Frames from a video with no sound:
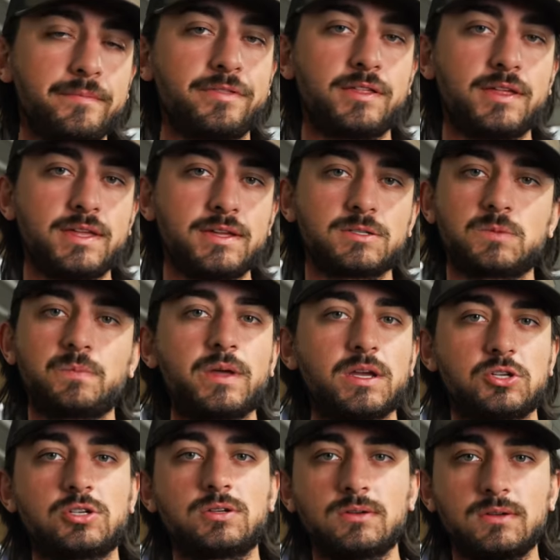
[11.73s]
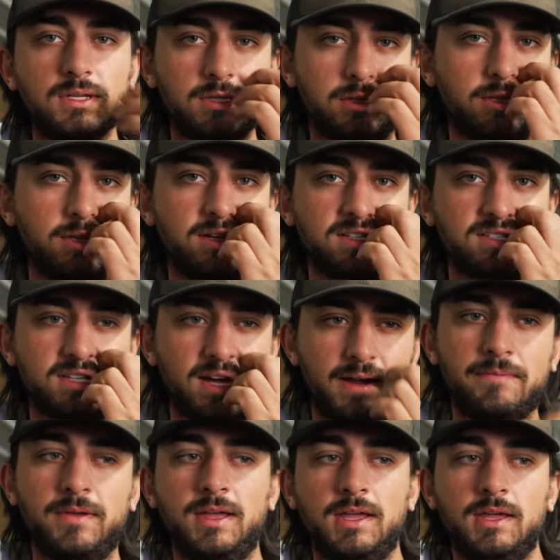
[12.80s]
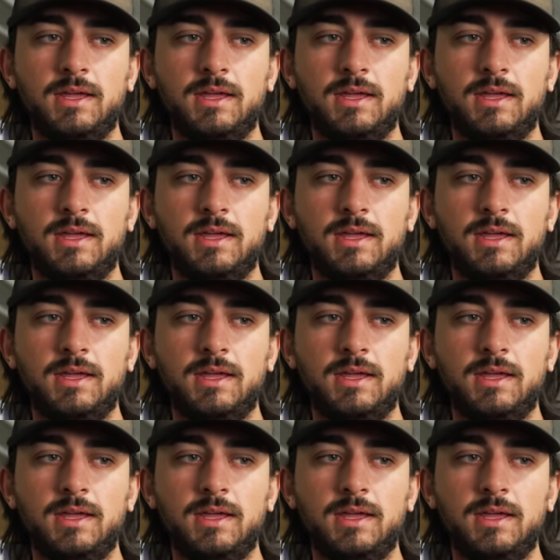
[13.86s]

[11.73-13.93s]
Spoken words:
things, big shooting things that